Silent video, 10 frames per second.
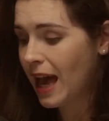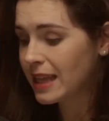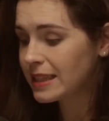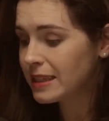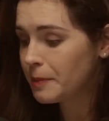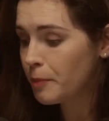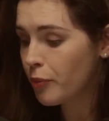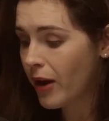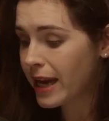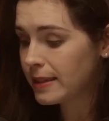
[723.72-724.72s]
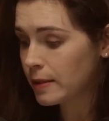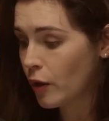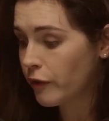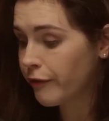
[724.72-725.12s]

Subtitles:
and an embrace of